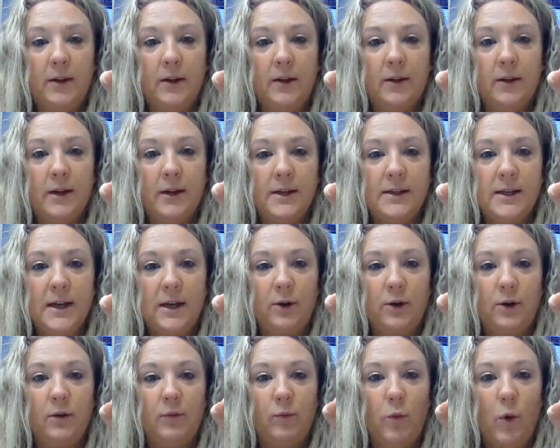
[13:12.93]

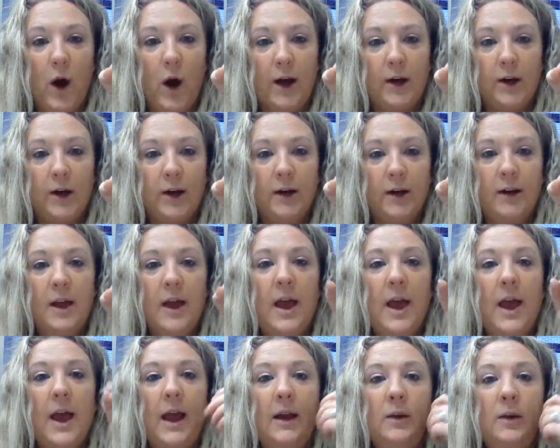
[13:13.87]
container of water,
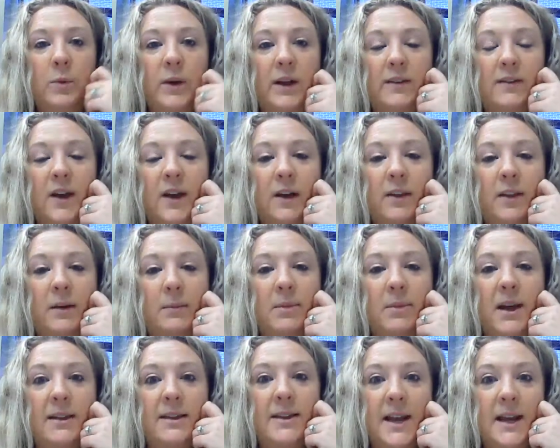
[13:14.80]
and we tell them
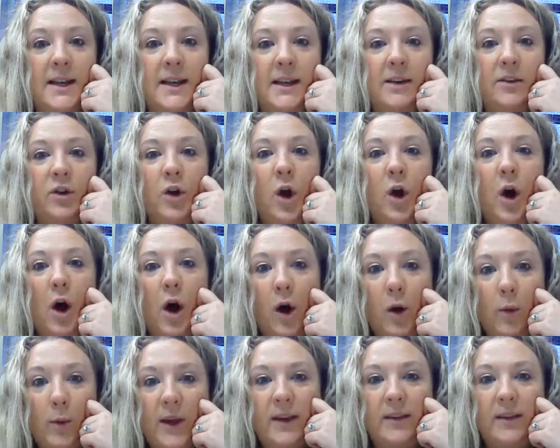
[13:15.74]
that they need to
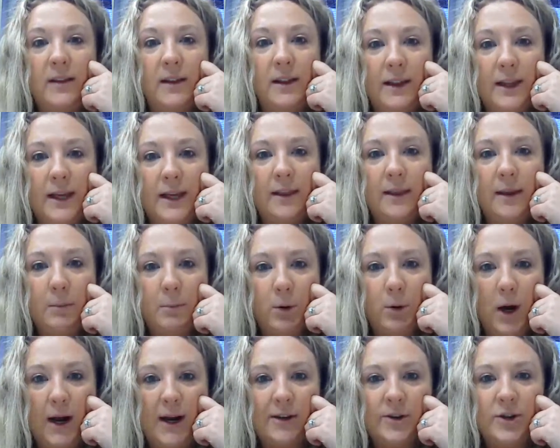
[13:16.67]
always clean the
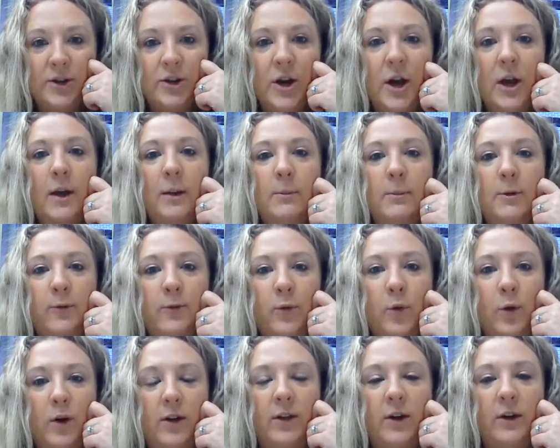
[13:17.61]
brush
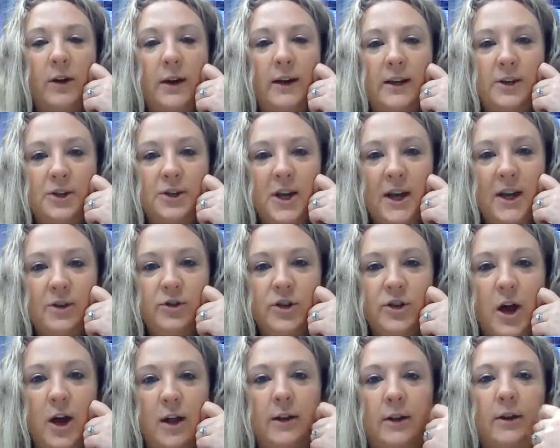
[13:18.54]
before they're going to change
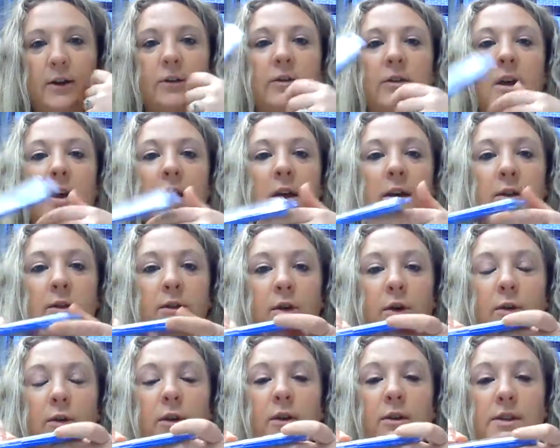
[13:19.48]
colors.
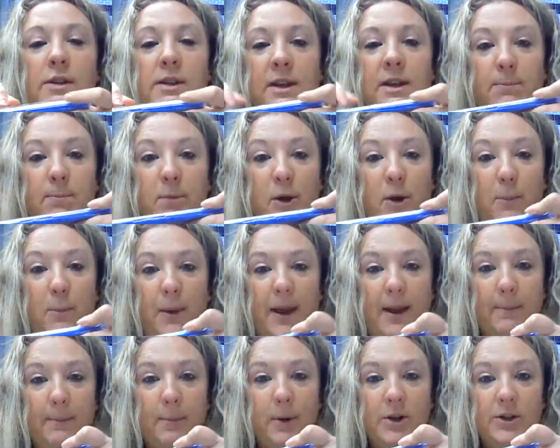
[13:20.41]
So they'll dip their
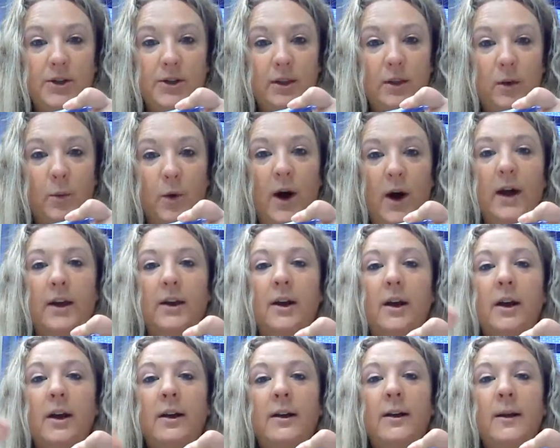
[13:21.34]
paintbrush in the
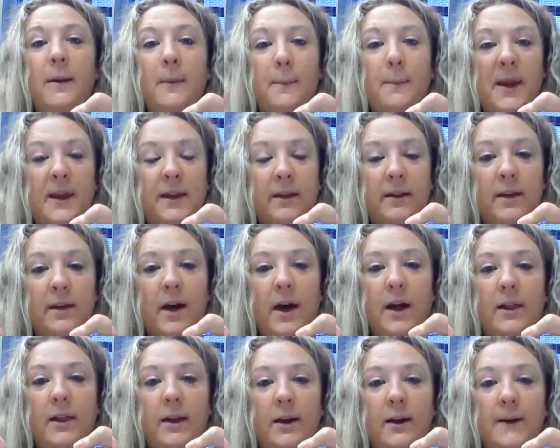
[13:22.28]
water, pick a
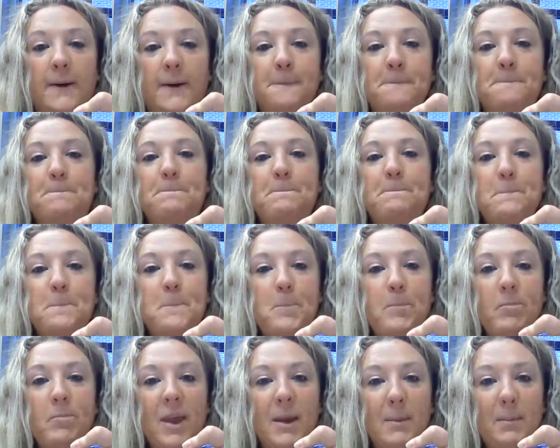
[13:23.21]
color,
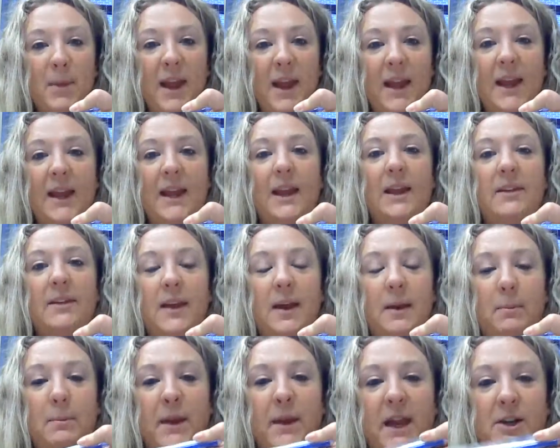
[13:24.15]
paint, and
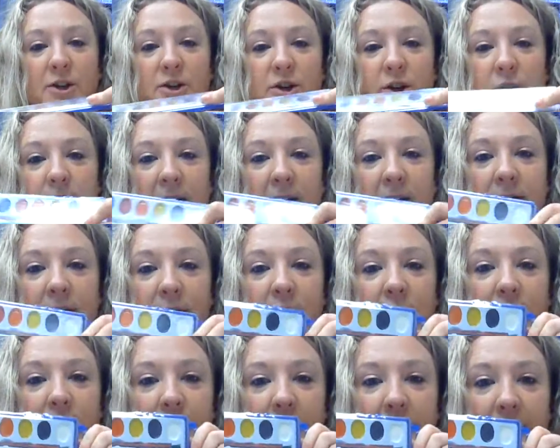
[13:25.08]
then make sure that they're
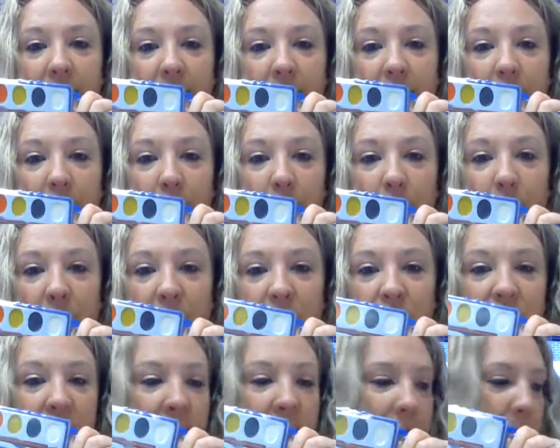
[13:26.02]
cleaning their
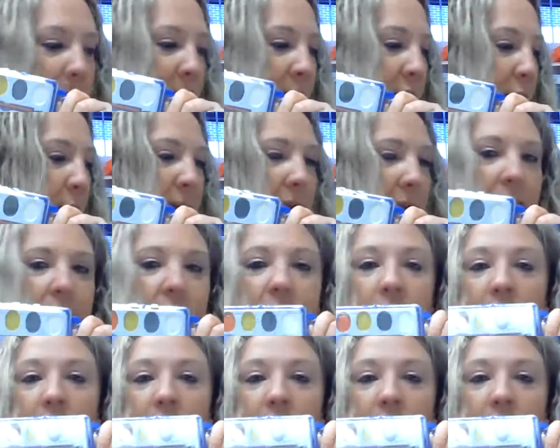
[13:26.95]
brush in between.